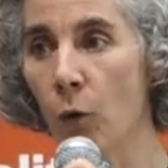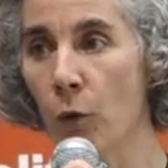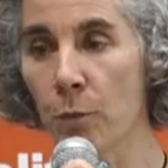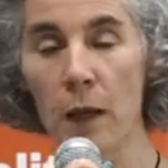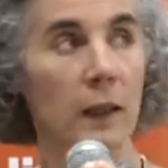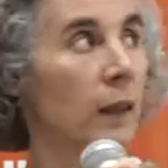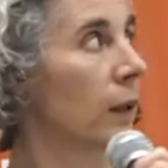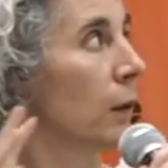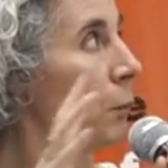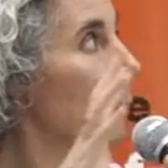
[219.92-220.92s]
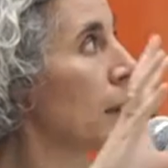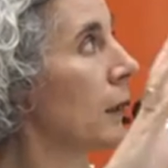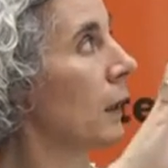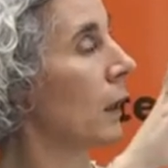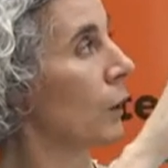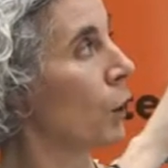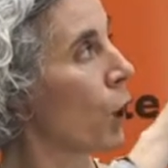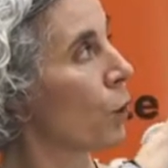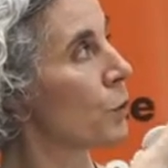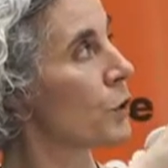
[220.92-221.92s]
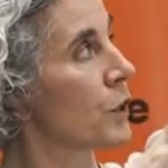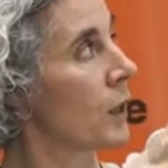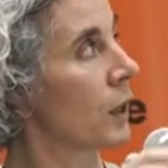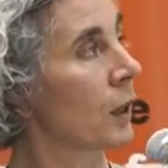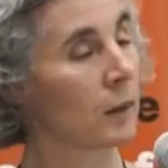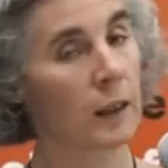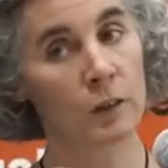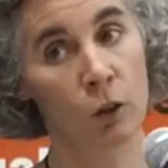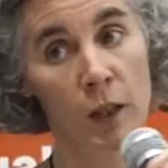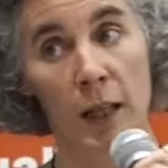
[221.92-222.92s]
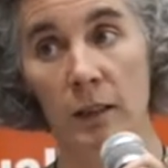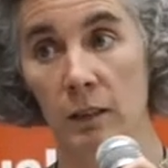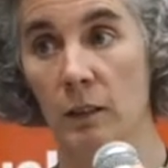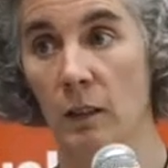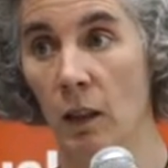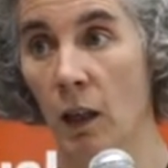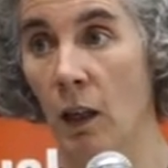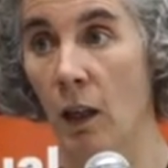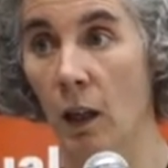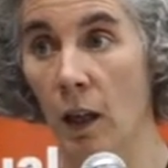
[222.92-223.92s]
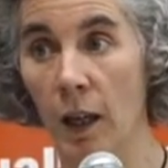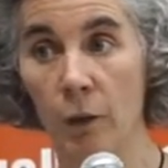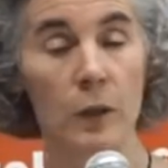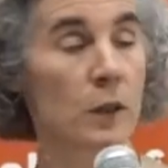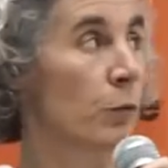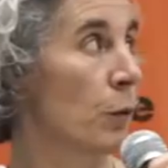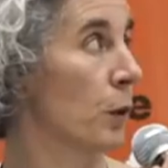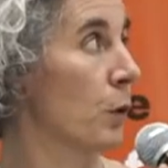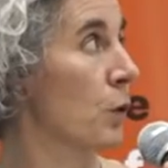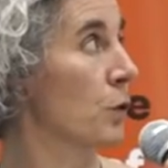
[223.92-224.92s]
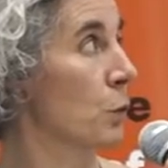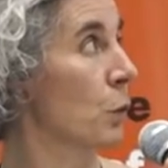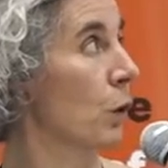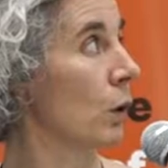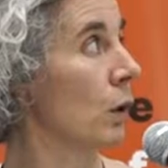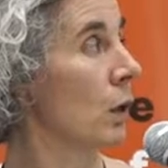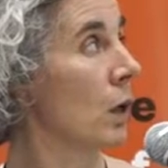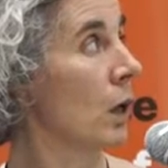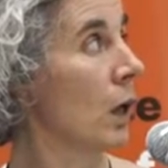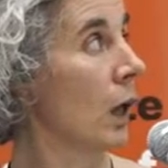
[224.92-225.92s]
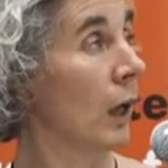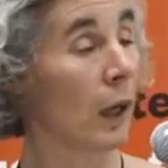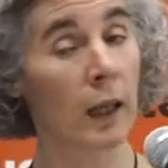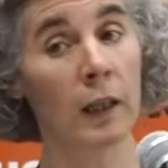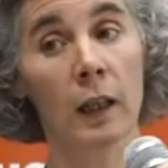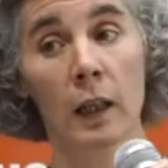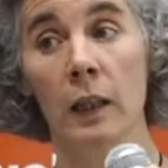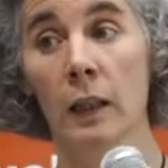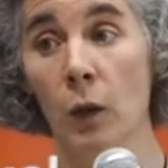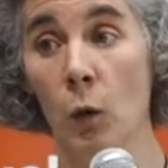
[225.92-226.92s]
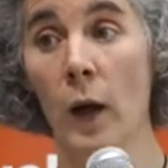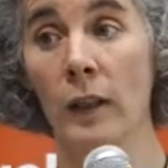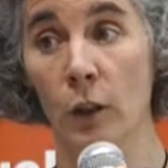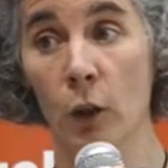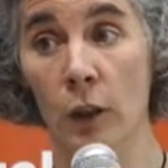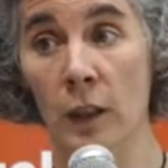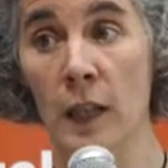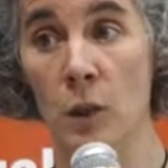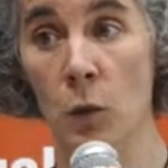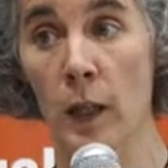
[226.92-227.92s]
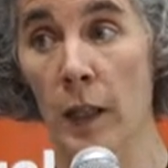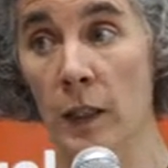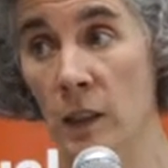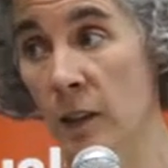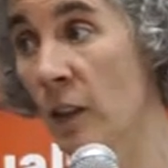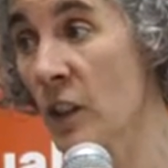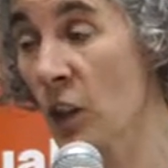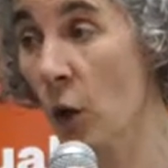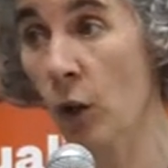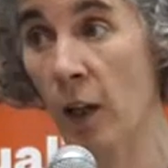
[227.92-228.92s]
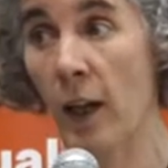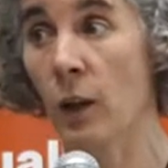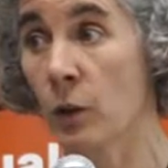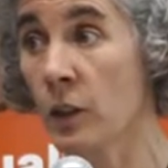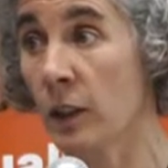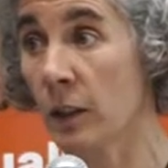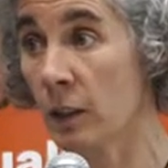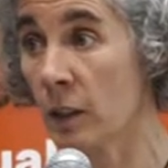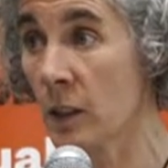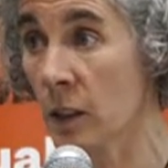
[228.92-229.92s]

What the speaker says: with many, many nodes that connect areas from across the world in a quite organized way. There is no chaos here.